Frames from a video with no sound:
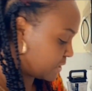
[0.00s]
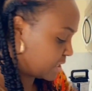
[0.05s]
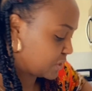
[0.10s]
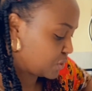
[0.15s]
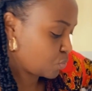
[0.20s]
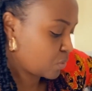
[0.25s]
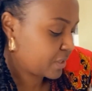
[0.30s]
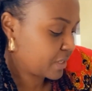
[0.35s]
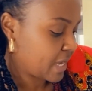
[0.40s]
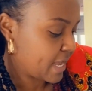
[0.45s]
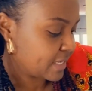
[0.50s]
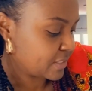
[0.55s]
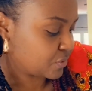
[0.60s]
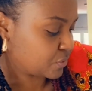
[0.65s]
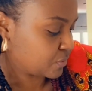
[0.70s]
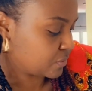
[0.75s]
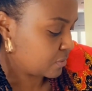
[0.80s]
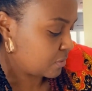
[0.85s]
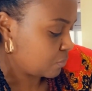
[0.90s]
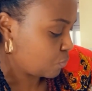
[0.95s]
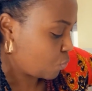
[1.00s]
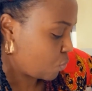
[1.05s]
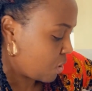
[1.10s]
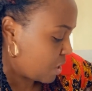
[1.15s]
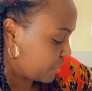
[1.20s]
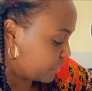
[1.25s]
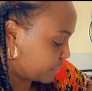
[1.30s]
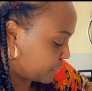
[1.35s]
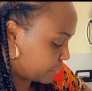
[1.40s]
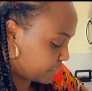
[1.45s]
one has
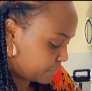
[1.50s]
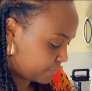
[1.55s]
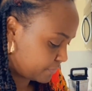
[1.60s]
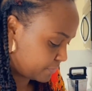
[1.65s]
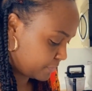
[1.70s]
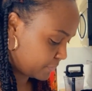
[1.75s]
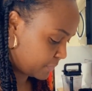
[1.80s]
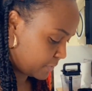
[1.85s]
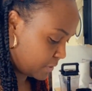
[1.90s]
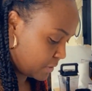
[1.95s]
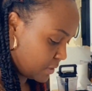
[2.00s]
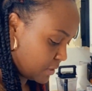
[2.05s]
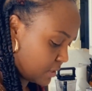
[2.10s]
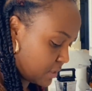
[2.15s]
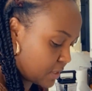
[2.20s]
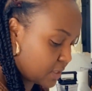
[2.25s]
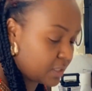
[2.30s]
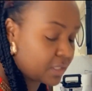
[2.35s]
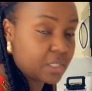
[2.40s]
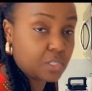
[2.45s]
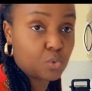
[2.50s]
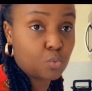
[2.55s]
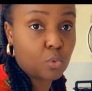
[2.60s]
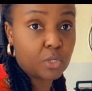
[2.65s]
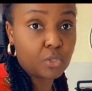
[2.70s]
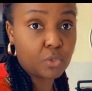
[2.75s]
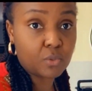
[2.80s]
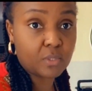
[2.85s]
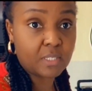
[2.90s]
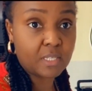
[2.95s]
water, and this
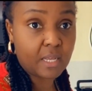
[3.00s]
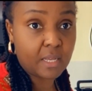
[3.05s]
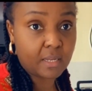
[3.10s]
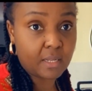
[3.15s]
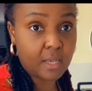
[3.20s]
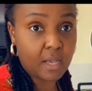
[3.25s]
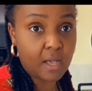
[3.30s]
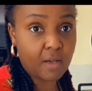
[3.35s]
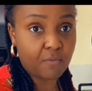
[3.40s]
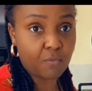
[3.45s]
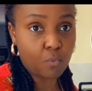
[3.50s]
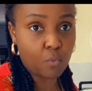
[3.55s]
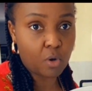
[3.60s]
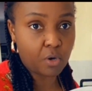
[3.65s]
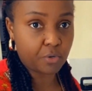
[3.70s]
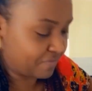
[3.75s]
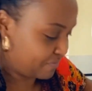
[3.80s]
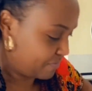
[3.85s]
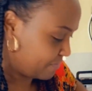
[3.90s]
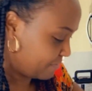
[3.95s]
one does not have water.